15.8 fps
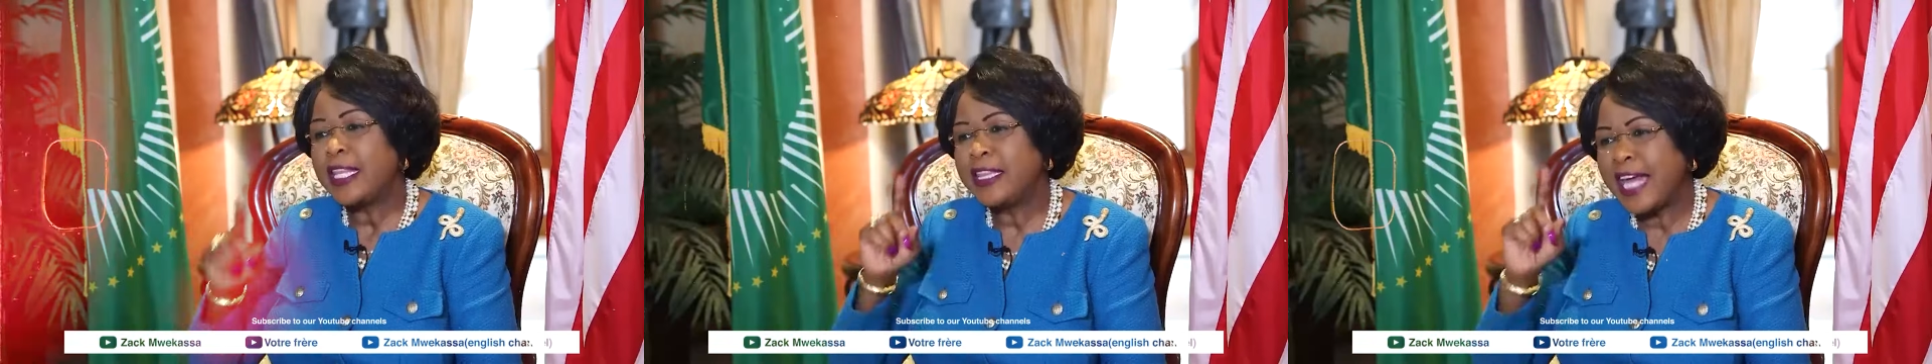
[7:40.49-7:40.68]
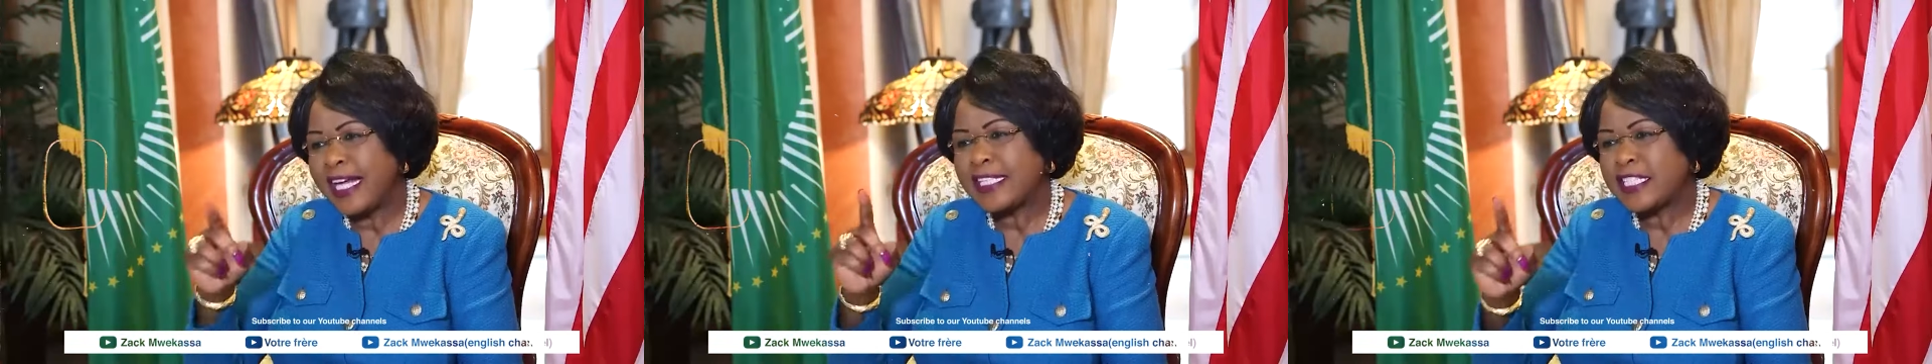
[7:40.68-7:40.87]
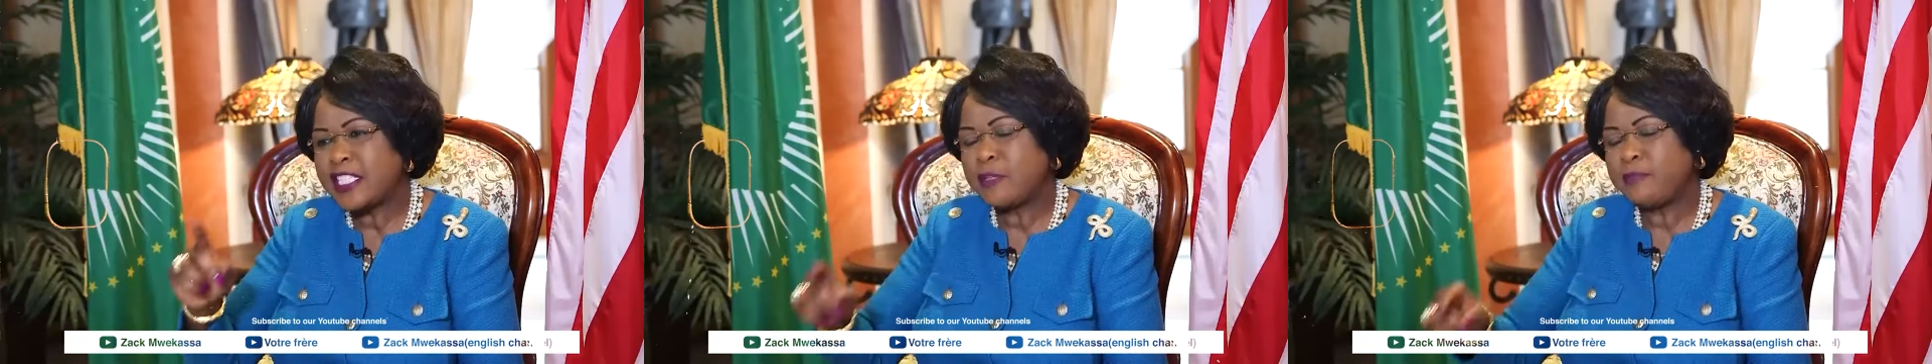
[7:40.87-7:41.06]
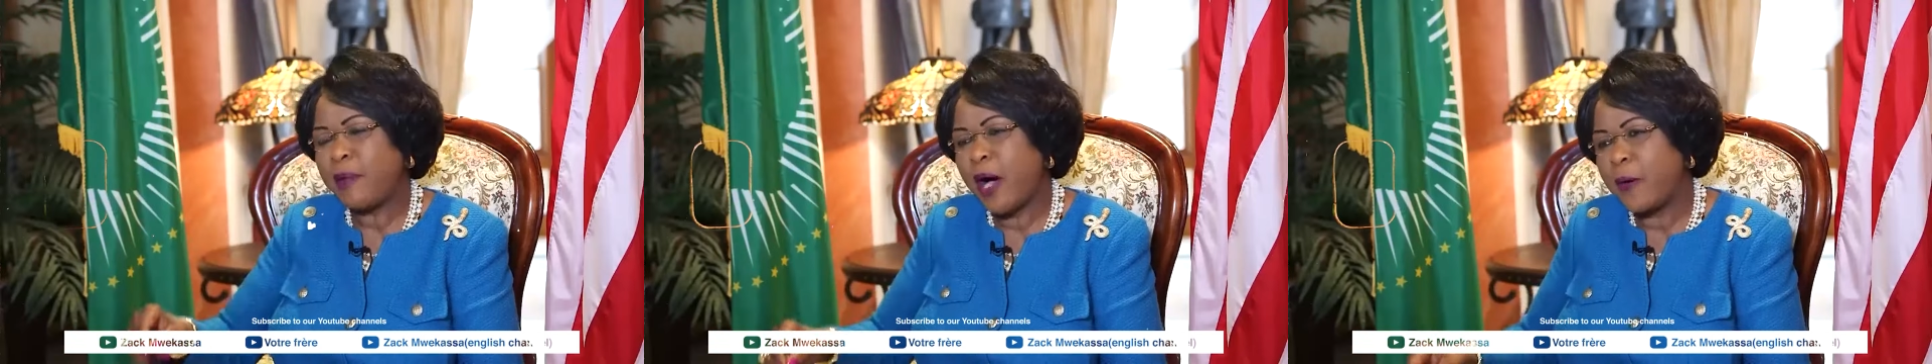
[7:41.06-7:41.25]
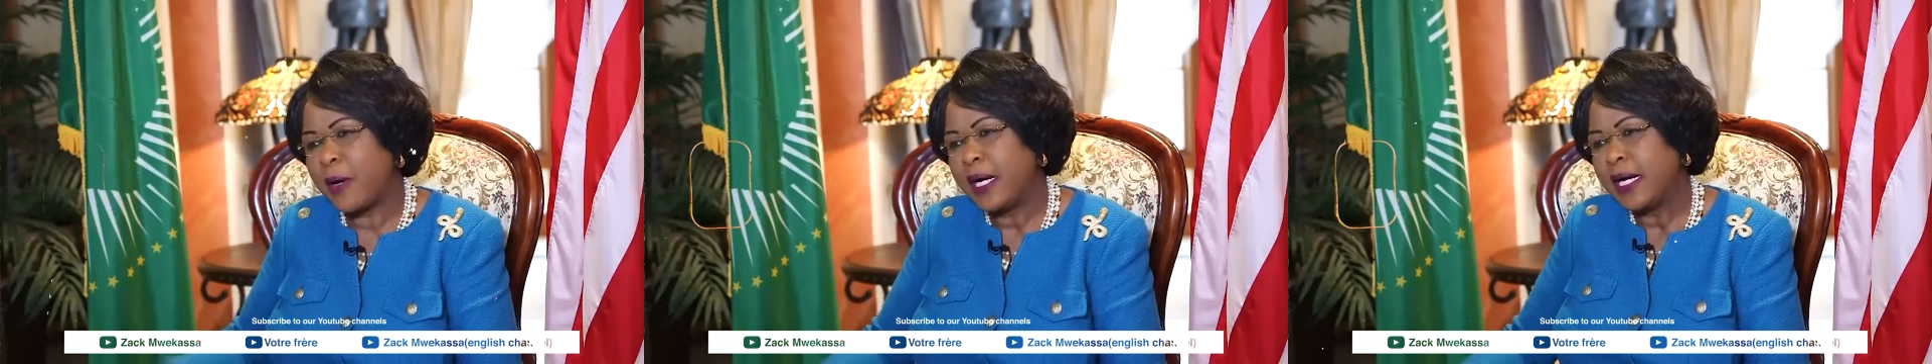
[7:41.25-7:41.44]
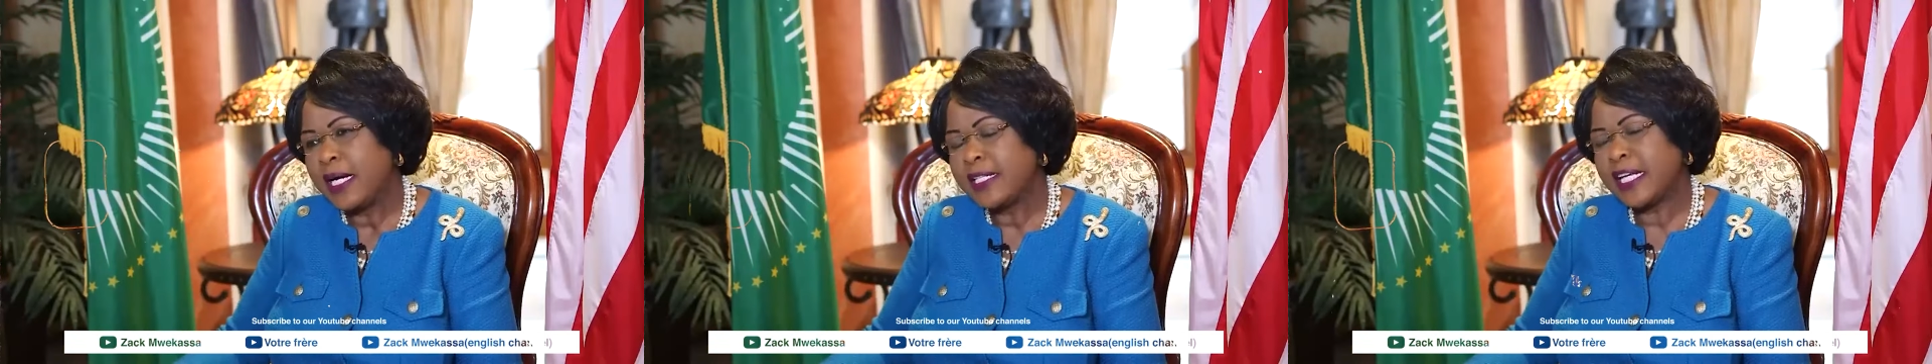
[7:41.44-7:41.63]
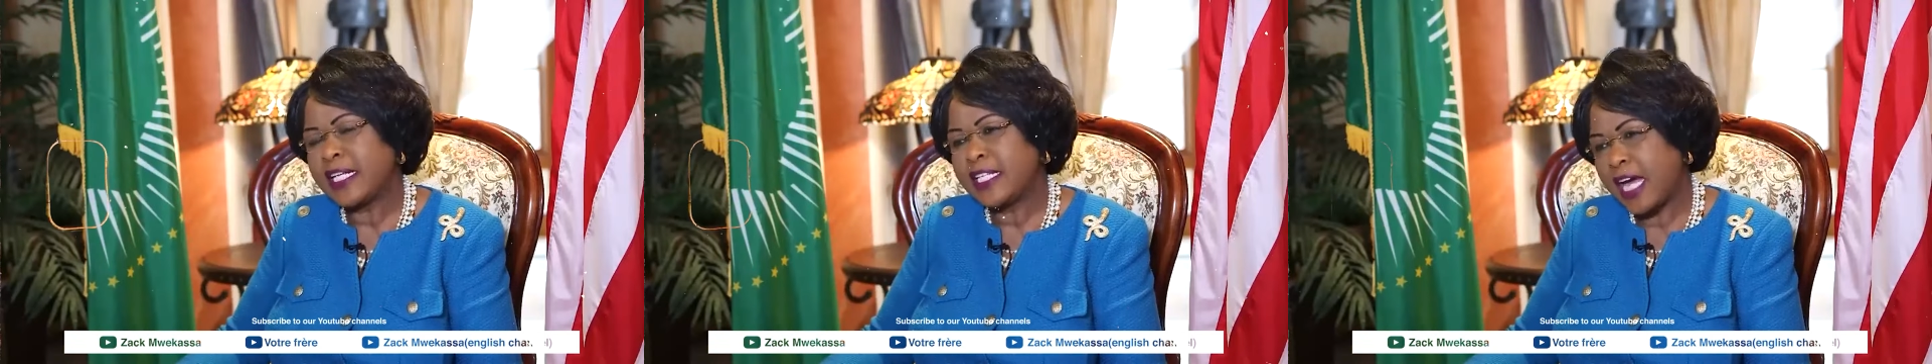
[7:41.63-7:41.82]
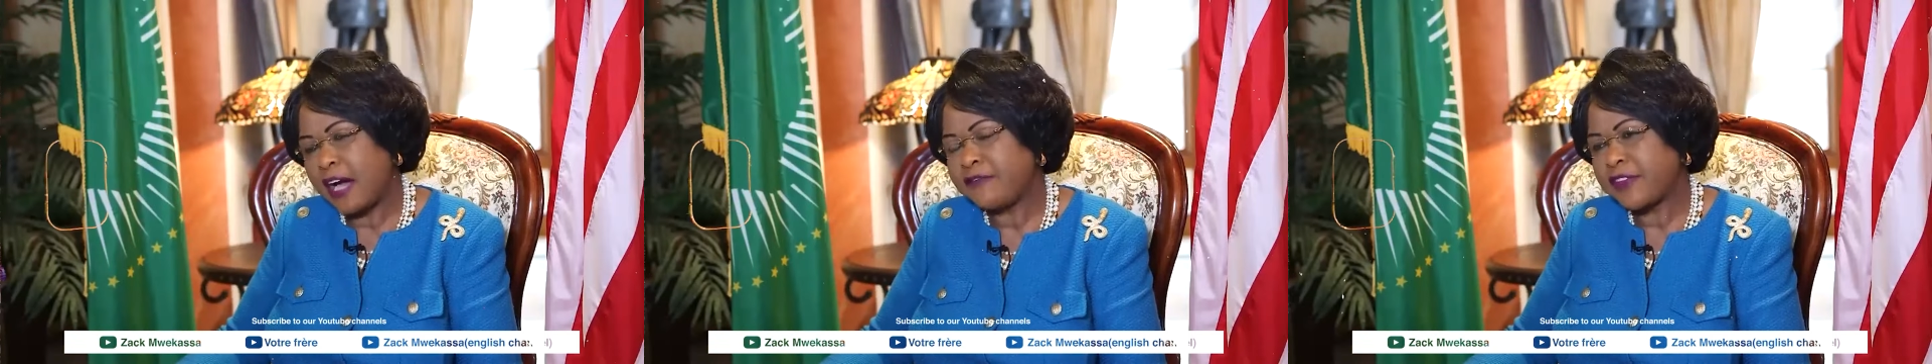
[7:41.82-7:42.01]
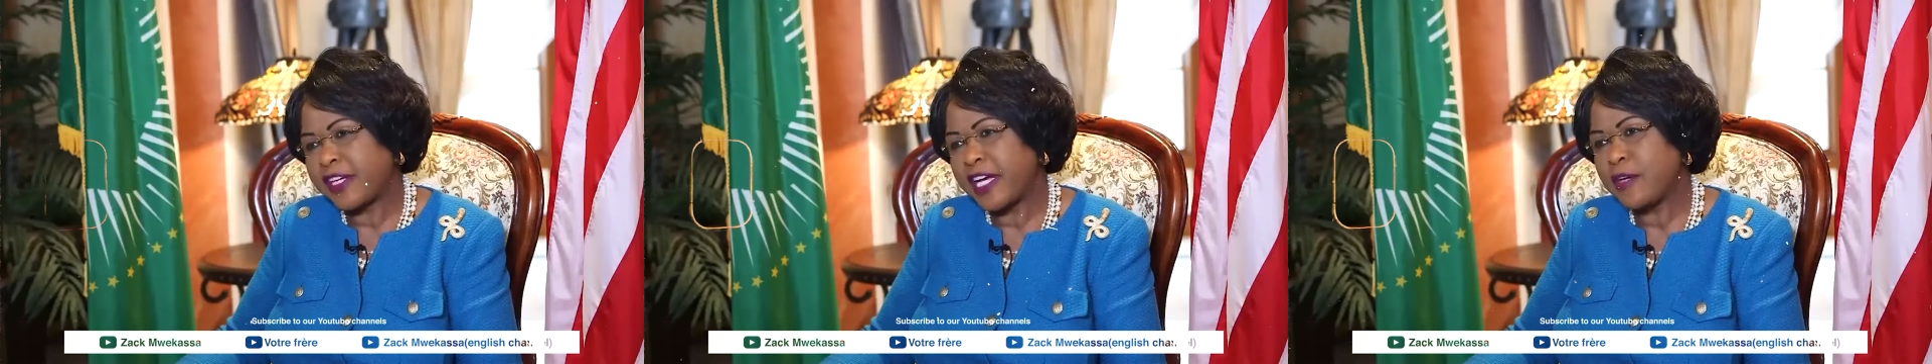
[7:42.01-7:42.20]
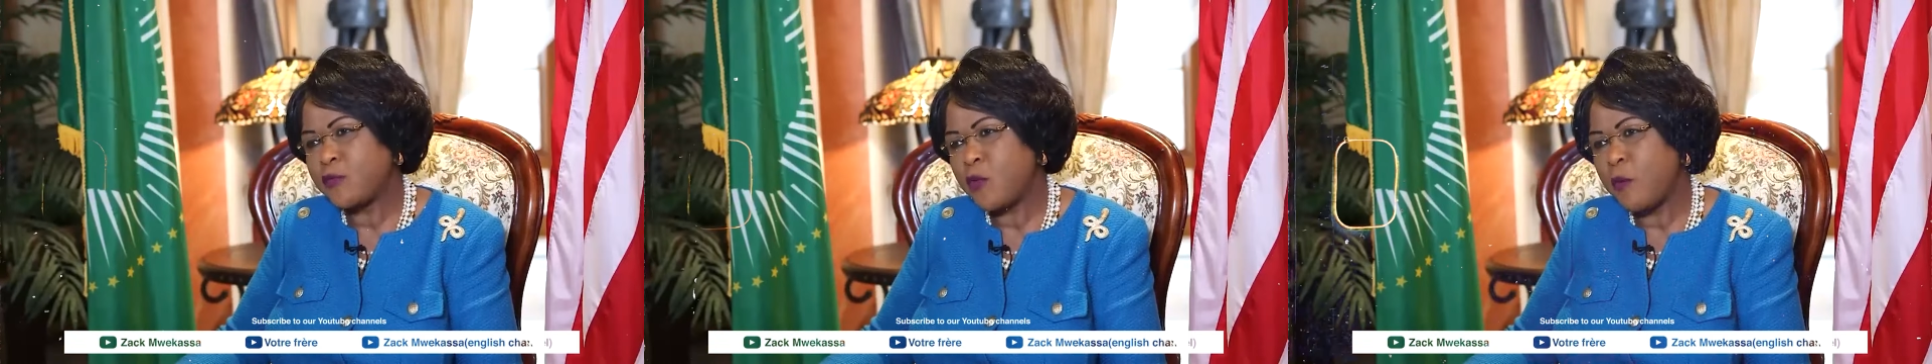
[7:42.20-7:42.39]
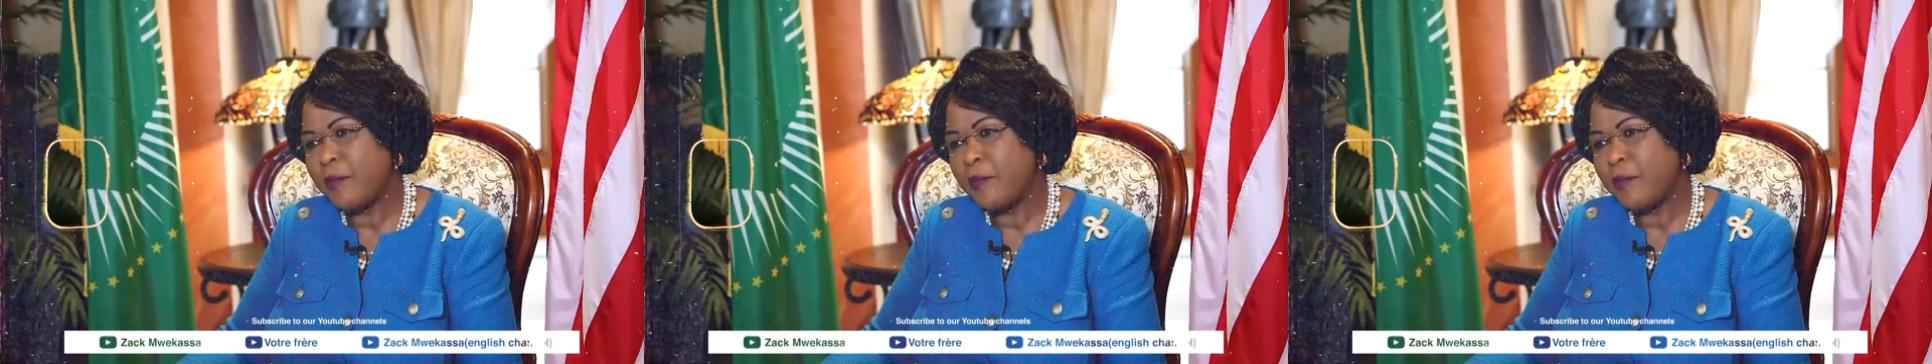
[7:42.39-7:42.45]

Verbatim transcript: That is the power that the African